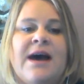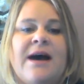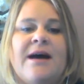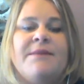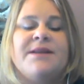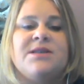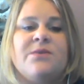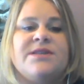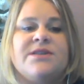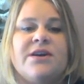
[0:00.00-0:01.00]
And so
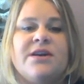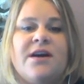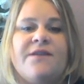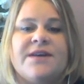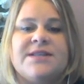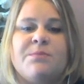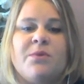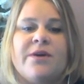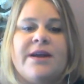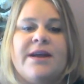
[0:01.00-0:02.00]
we started off
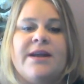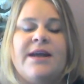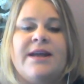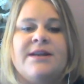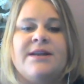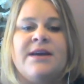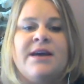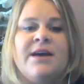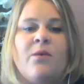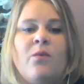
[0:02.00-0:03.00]
exploring it and
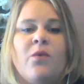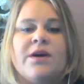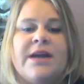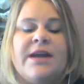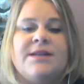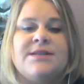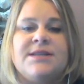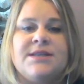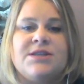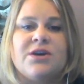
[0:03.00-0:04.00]
working
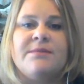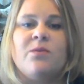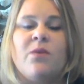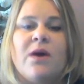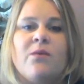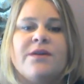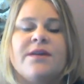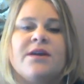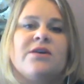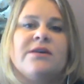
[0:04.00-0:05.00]
to determine what
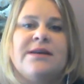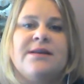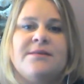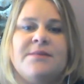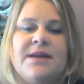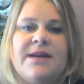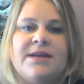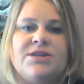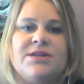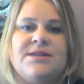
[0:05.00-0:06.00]
were the curriculum
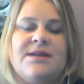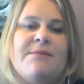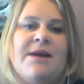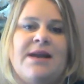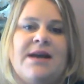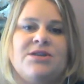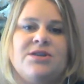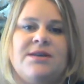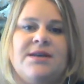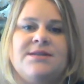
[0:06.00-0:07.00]
connections that might
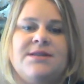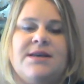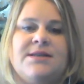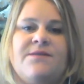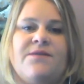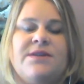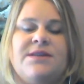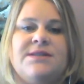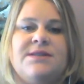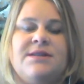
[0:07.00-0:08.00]
actually exist for
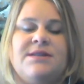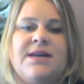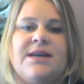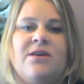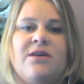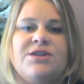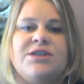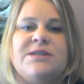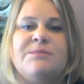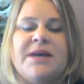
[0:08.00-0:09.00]
these
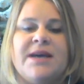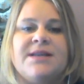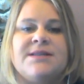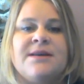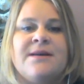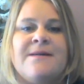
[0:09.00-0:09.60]
technologies, because,